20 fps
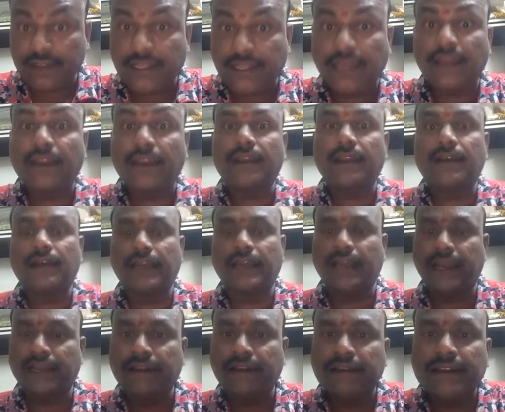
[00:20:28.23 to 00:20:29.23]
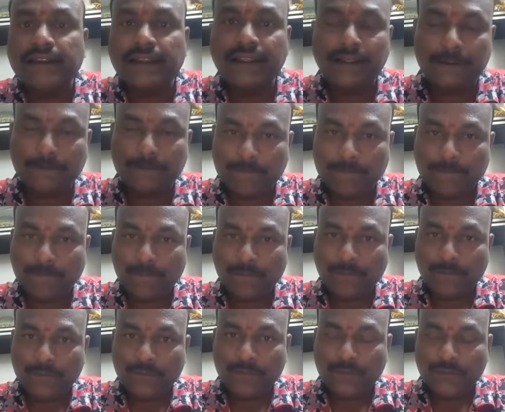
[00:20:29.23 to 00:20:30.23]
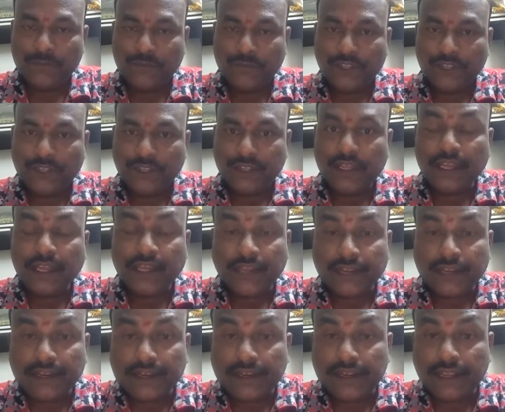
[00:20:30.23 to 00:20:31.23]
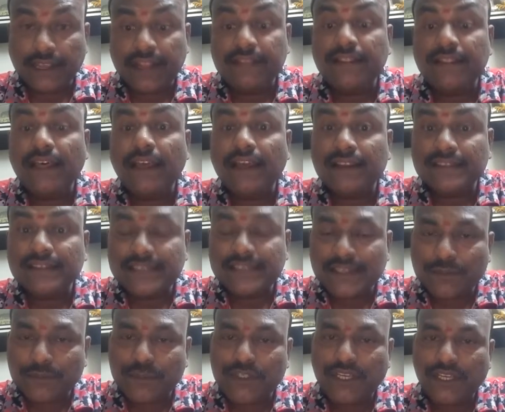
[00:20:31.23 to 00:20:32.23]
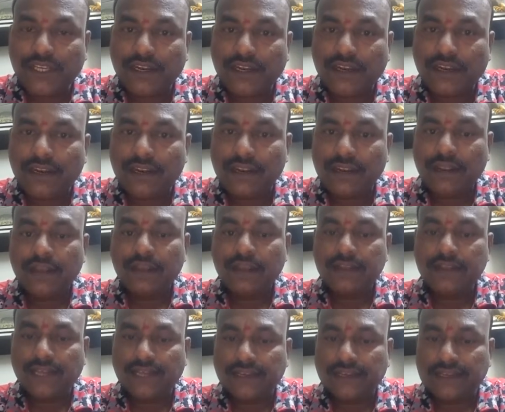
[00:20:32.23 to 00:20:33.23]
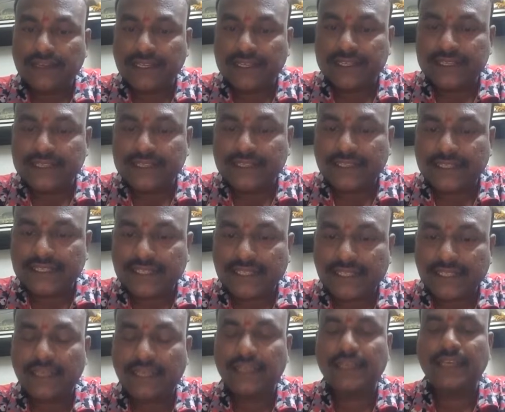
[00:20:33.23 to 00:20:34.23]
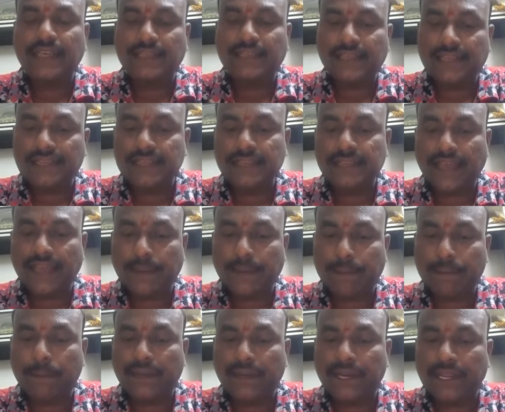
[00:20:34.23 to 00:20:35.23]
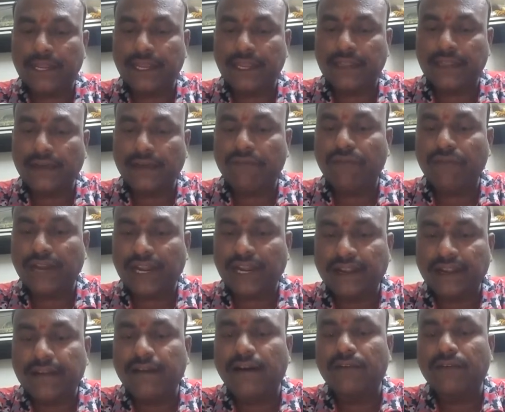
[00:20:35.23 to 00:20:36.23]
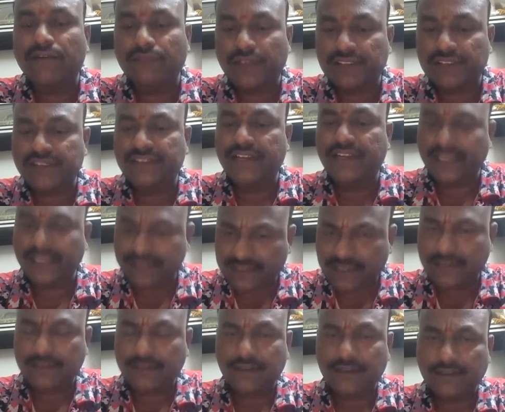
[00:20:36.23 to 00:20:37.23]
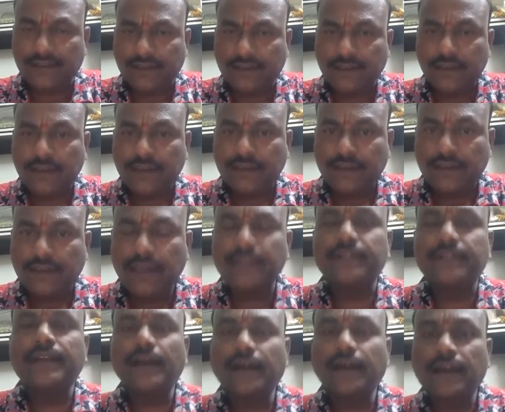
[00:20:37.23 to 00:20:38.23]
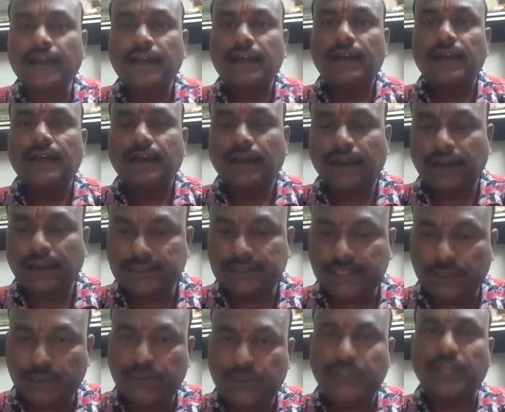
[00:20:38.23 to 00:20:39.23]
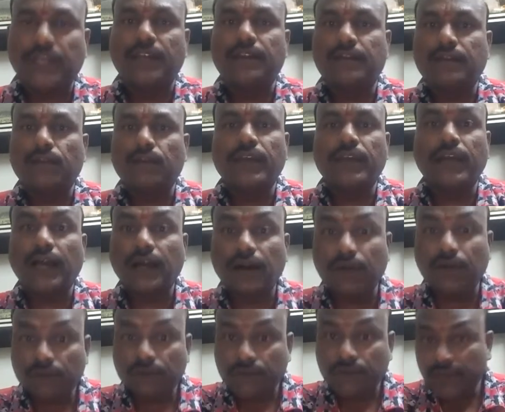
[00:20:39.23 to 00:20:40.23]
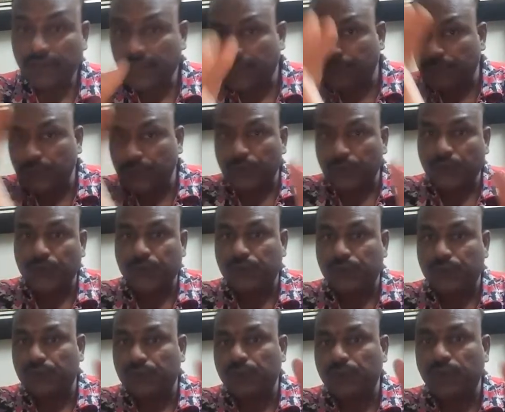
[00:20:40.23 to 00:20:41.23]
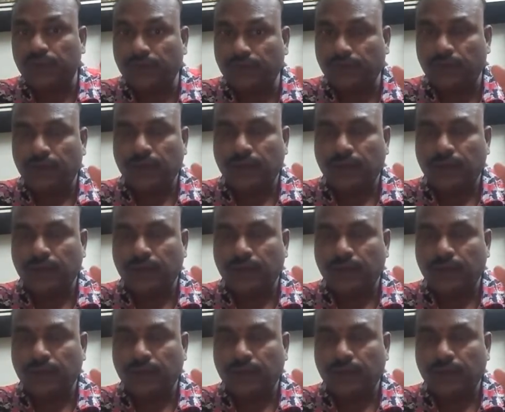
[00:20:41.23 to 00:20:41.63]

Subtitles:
their entry in the reception. The registration is happening in the front office desk in the reception. We have a beautiful